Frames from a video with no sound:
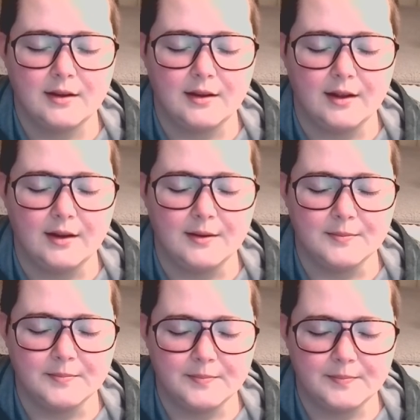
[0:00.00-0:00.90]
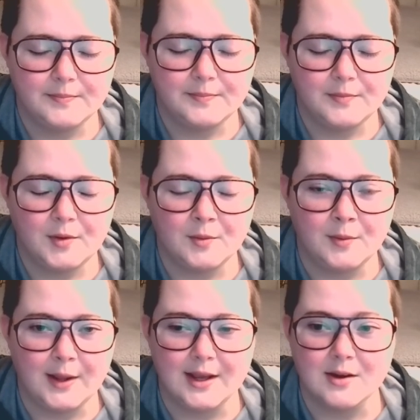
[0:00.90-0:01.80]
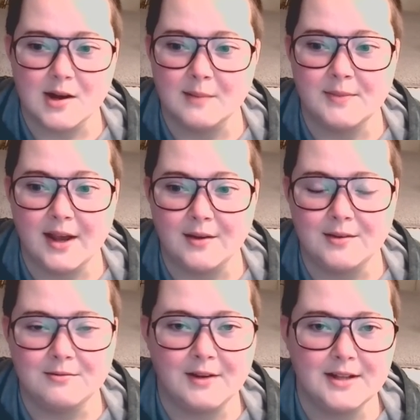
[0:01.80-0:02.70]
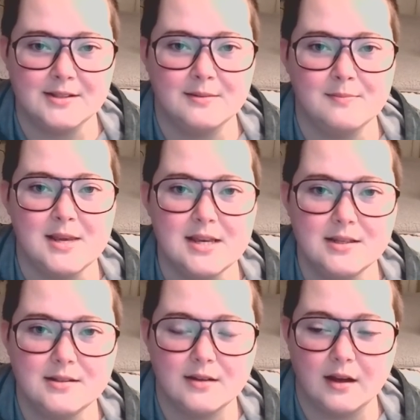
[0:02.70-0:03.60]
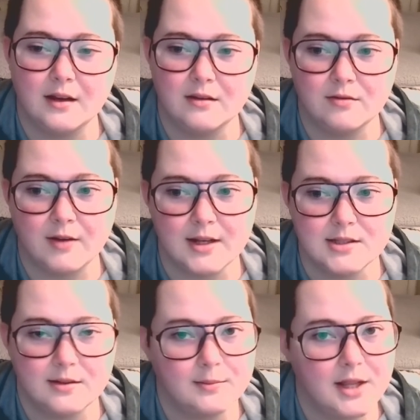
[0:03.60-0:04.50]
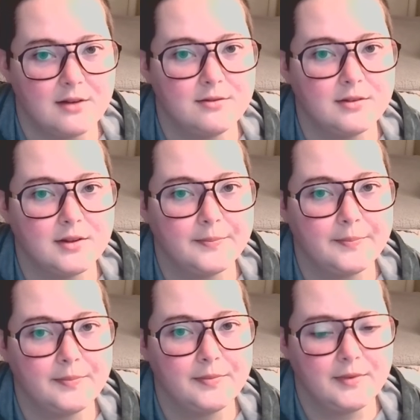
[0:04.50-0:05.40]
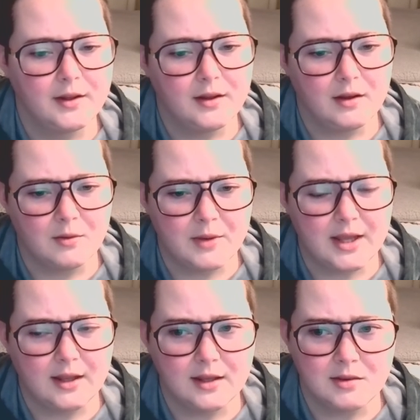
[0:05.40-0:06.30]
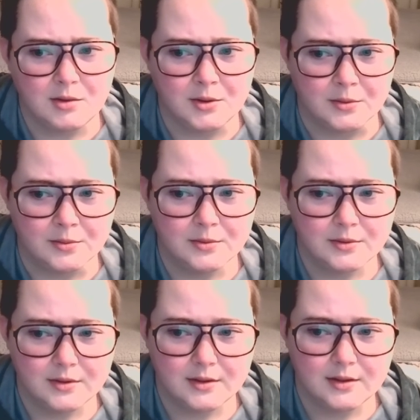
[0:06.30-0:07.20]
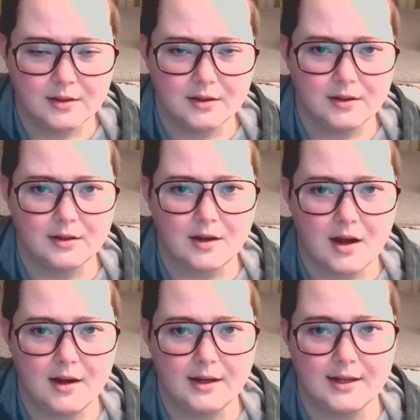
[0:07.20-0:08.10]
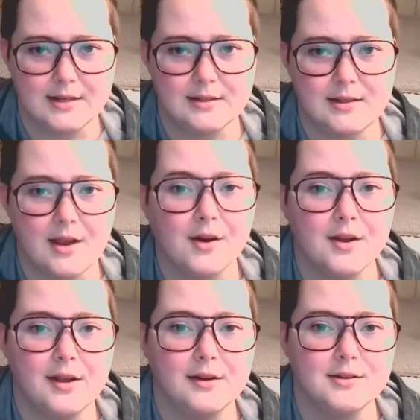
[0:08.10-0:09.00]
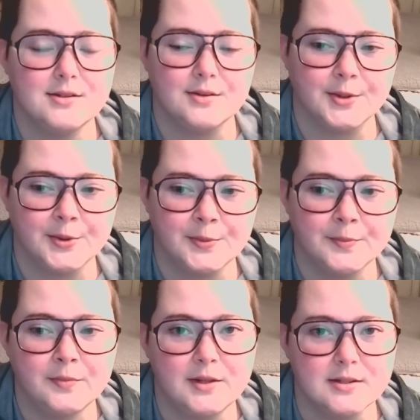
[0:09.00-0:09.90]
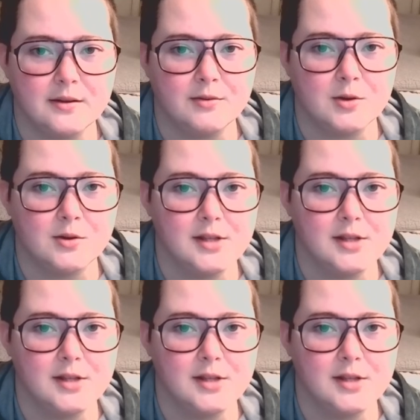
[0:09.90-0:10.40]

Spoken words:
then we can calm down and find some peace and find some love, and we can get through. God is carrying us through these difficult